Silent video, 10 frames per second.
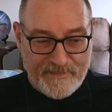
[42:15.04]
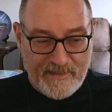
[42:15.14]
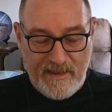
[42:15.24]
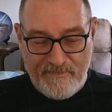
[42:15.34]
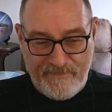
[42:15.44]

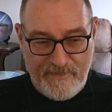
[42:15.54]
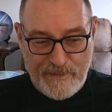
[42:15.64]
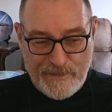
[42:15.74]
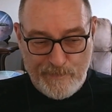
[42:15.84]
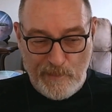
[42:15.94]
after that
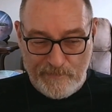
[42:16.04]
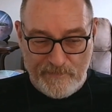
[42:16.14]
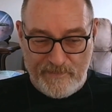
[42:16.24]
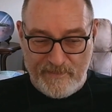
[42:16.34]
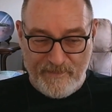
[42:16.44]
first
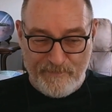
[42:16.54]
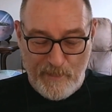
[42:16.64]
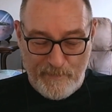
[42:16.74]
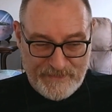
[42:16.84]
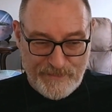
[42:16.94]
month
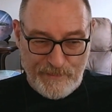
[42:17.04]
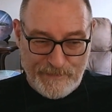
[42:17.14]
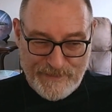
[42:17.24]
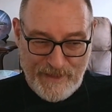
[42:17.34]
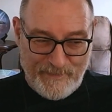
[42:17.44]
of mum in
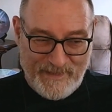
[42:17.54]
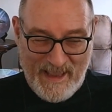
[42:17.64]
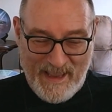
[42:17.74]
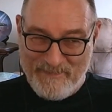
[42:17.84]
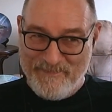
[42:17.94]

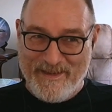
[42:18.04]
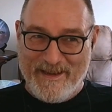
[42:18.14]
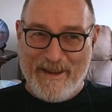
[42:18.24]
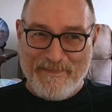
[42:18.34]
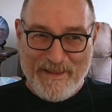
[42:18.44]
short-term care
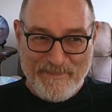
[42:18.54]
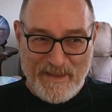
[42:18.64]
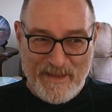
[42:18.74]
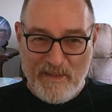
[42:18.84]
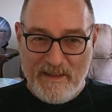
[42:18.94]
and ringing up
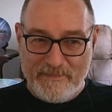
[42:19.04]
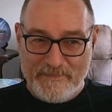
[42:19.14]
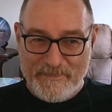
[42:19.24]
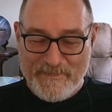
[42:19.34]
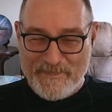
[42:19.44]
that big
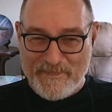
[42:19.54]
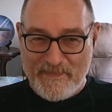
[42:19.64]
bill,